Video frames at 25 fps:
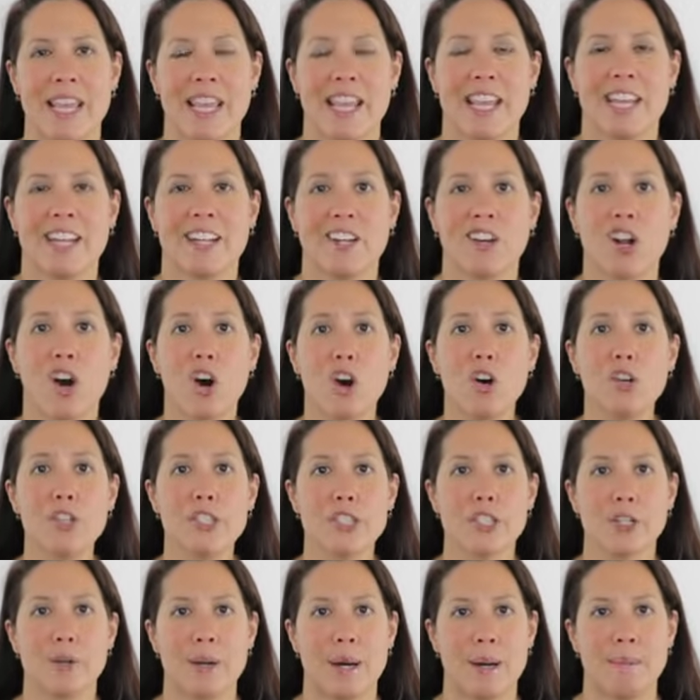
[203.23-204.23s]
and it
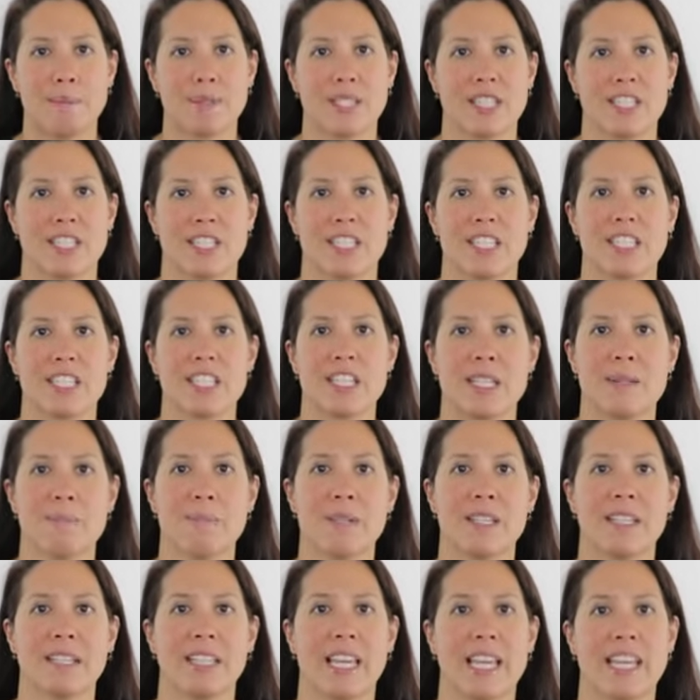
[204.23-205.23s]
also helps to
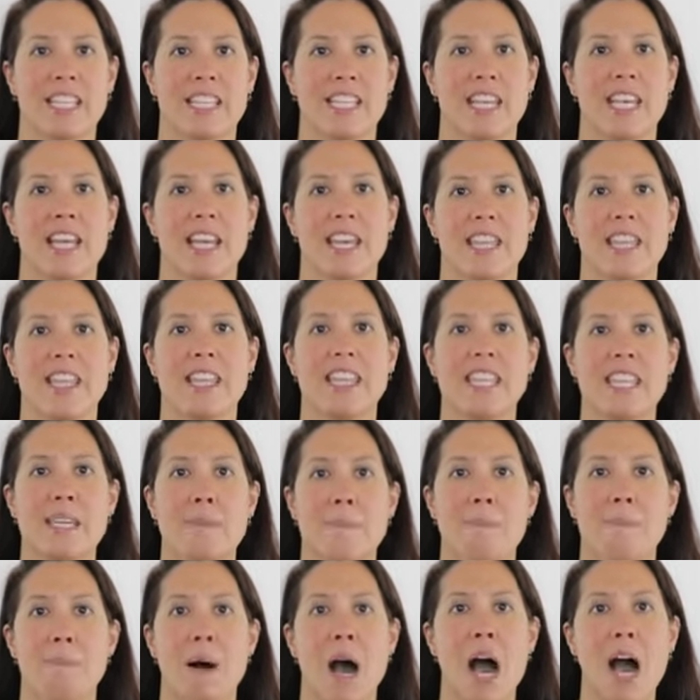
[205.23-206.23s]
stimulate
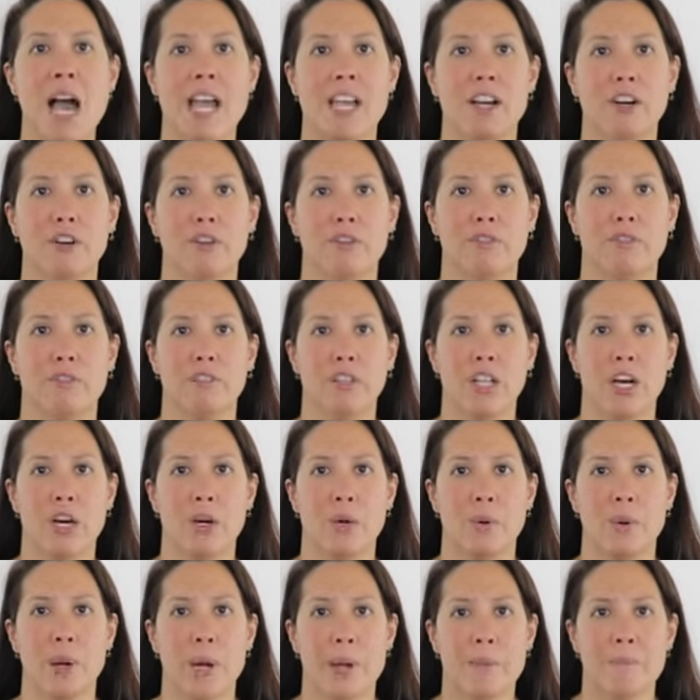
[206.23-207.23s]
the bile
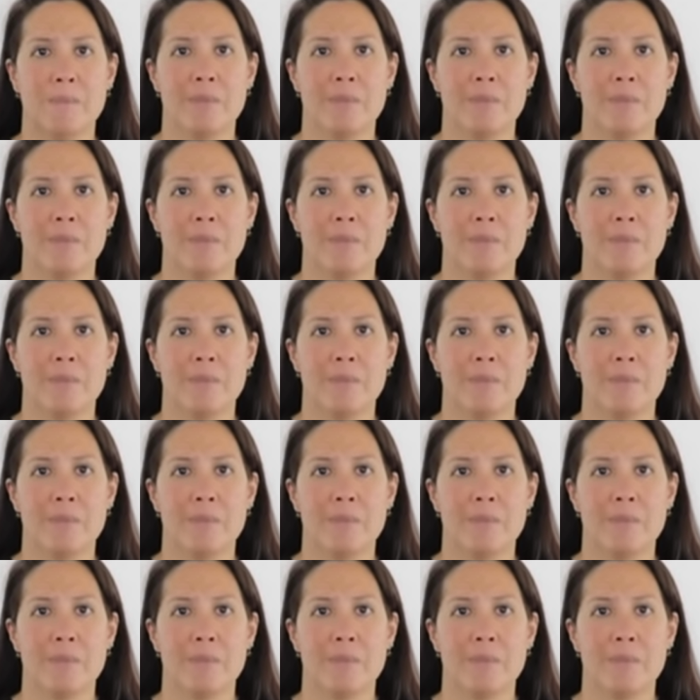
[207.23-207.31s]
flow.